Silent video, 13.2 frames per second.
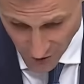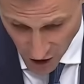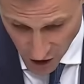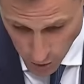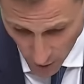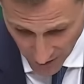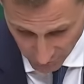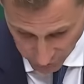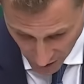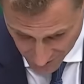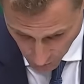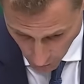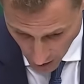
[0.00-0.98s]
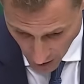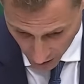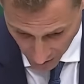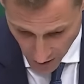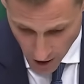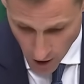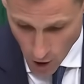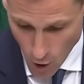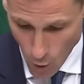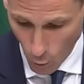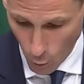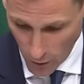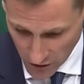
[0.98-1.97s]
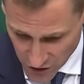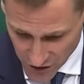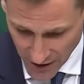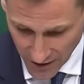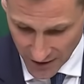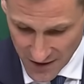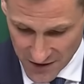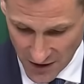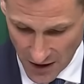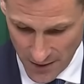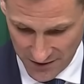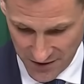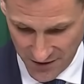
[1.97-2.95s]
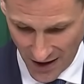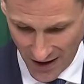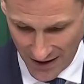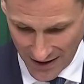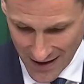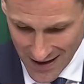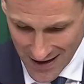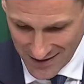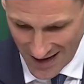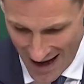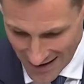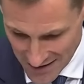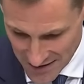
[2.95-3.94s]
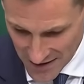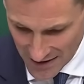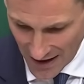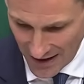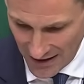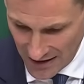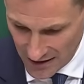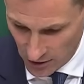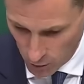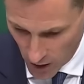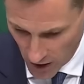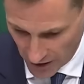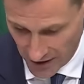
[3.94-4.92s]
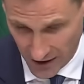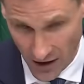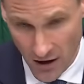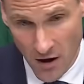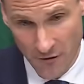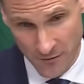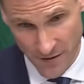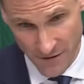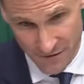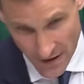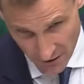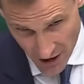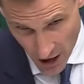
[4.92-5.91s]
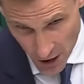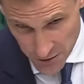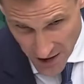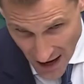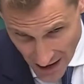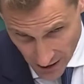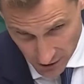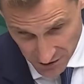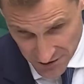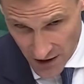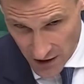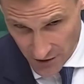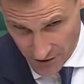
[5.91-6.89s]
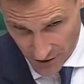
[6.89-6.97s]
have no right to work. Will she at least commit today to ending illegal working from the very hotels